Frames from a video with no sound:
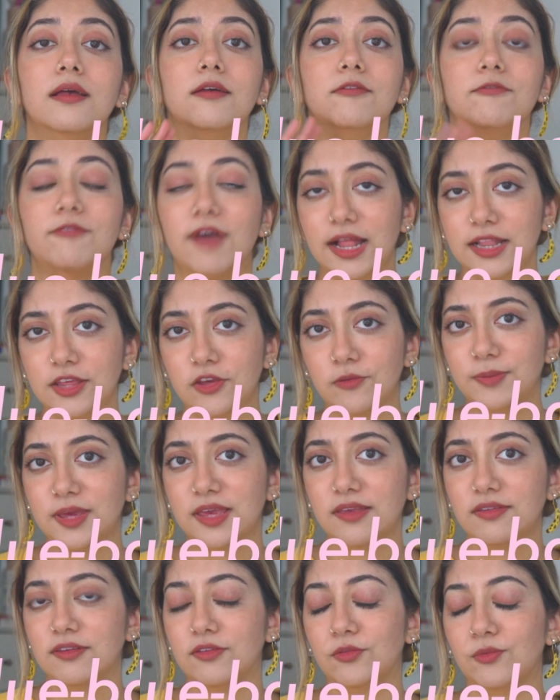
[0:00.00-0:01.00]

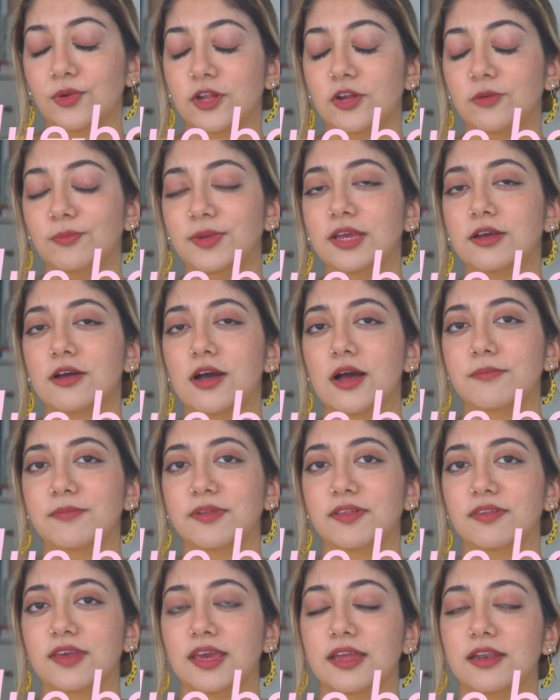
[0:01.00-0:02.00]
Value-based is when you're being
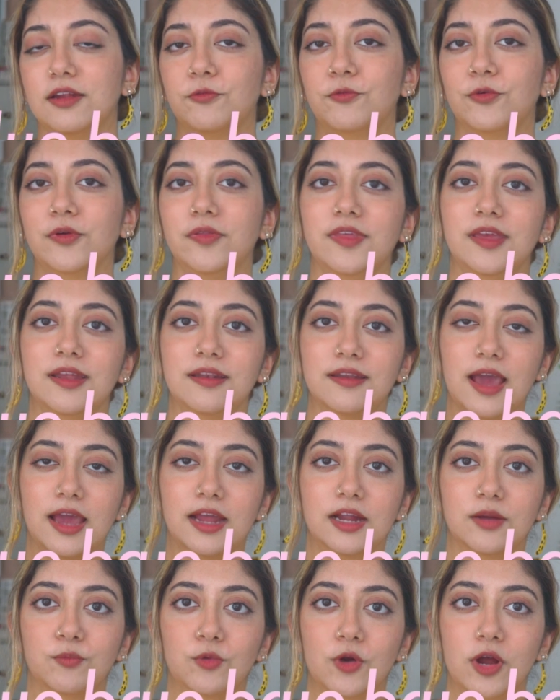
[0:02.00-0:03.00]
compensated for the
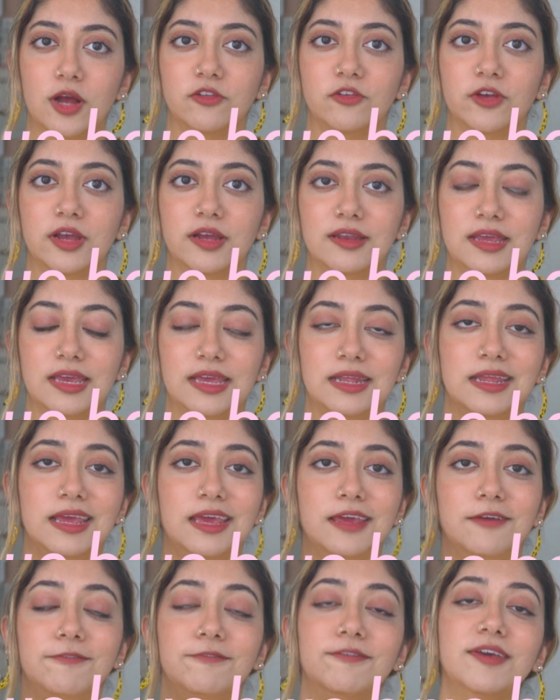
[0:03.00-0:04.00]
entire project in
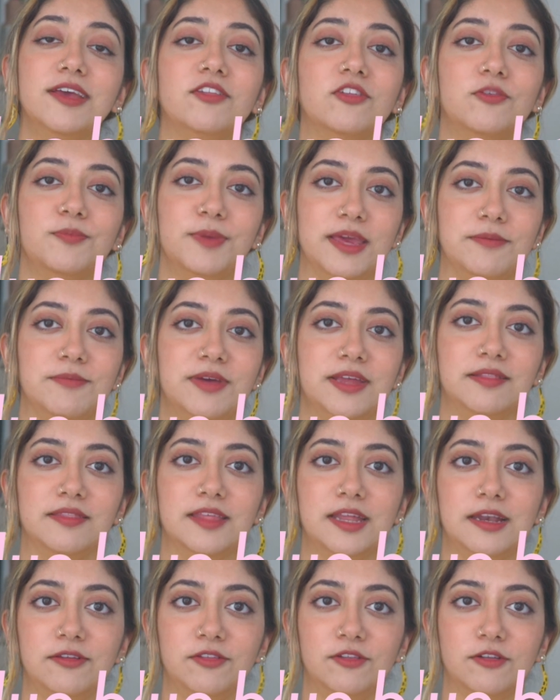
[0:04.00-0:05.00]
a fixed payment
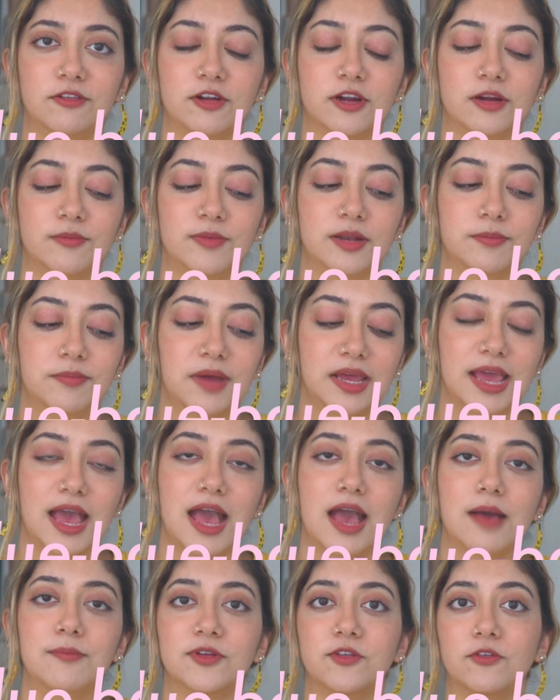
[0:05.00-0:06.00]
that is determined by
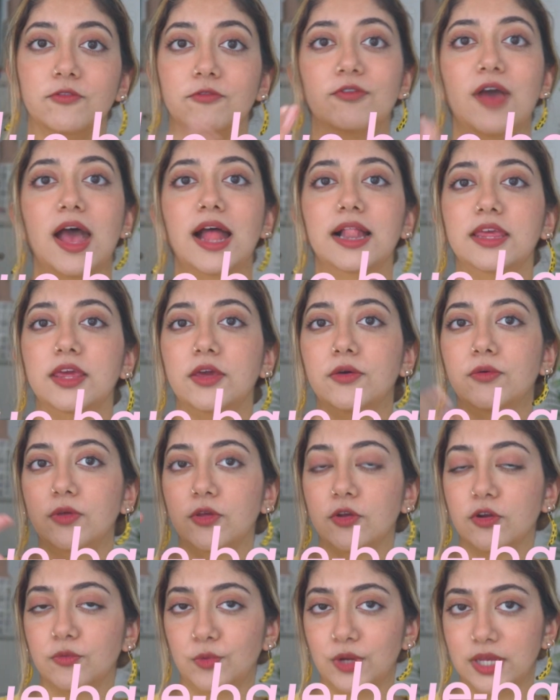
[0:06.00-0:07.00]
how much value
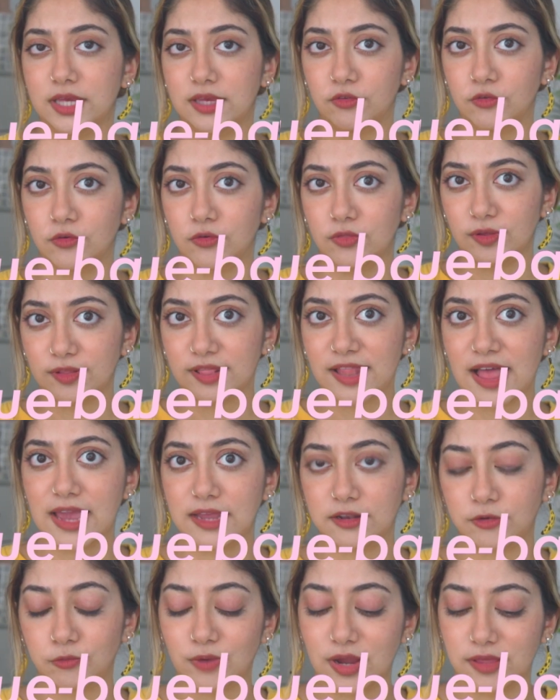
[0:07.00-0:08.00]
you're bringing to the
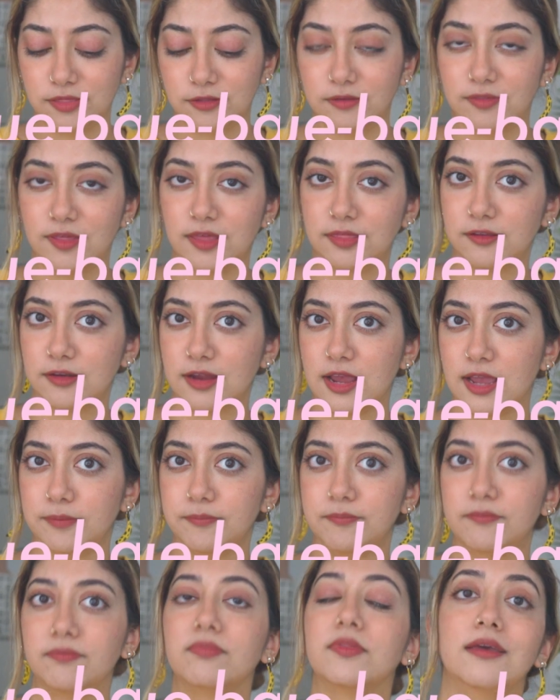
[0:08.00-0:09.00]
client rather than the
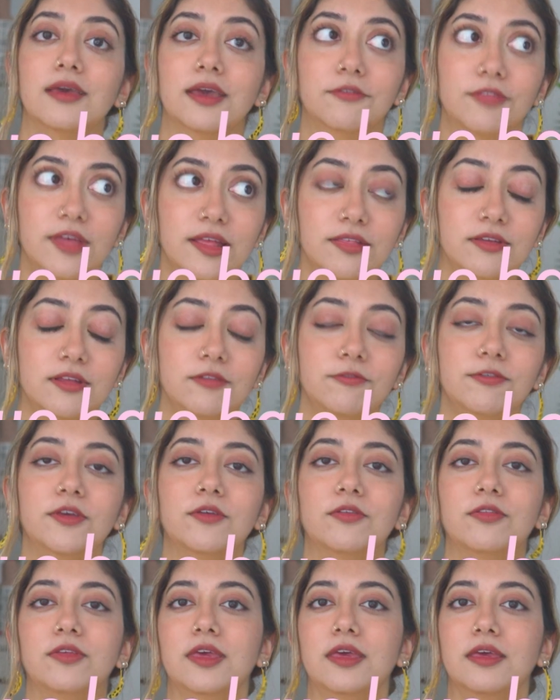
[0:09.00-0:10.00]
time. If that's
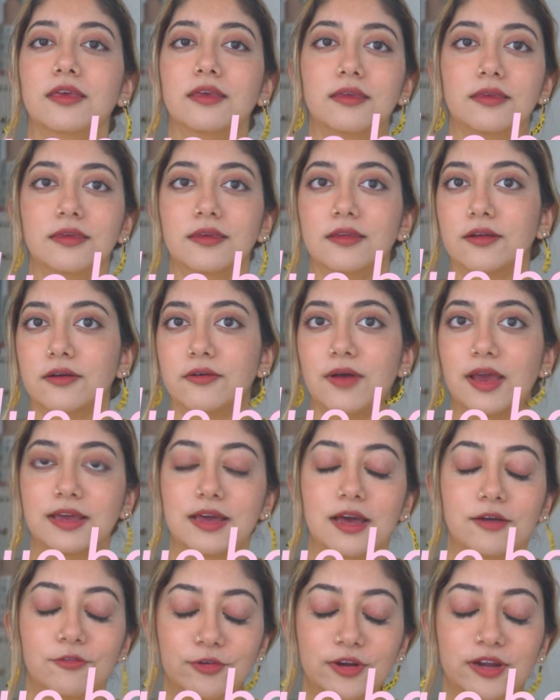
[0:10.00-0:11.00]
confusing, I
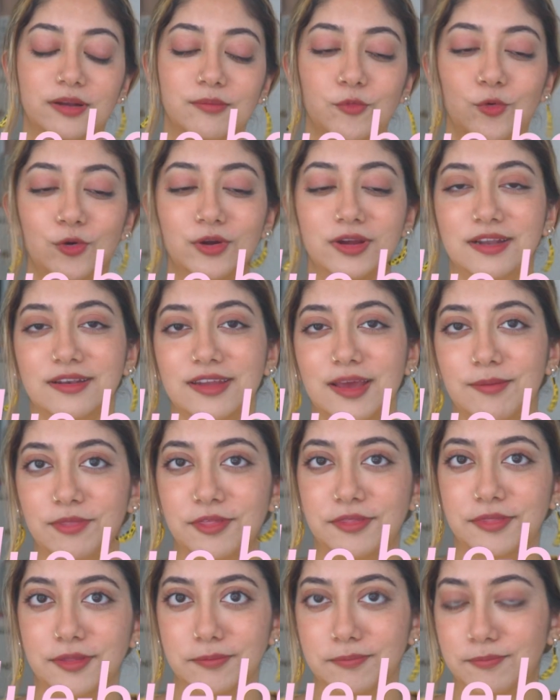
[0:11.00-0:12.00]
cover it more in depth
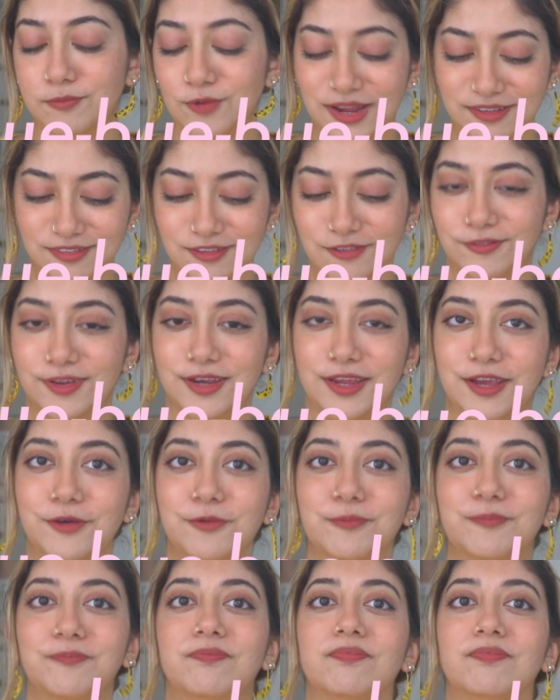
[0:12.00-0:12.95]
in the pricing video.